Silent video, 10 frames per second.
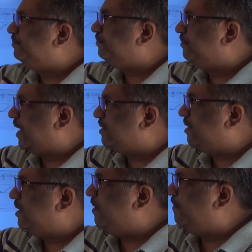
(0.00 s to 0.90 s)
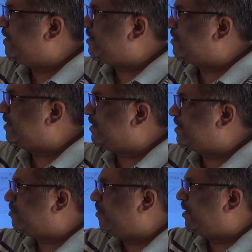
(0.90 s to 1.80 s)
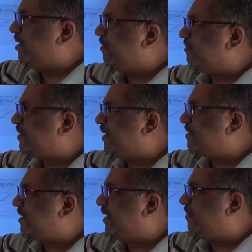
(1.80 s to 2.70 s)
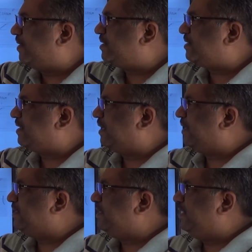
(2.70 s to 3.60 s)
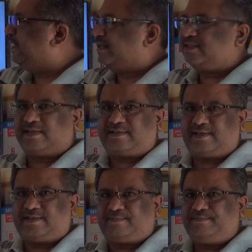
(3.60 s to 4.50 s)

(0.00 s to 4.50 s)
natural events such as twinkling of stars, advanced sunrise and delayed sunset.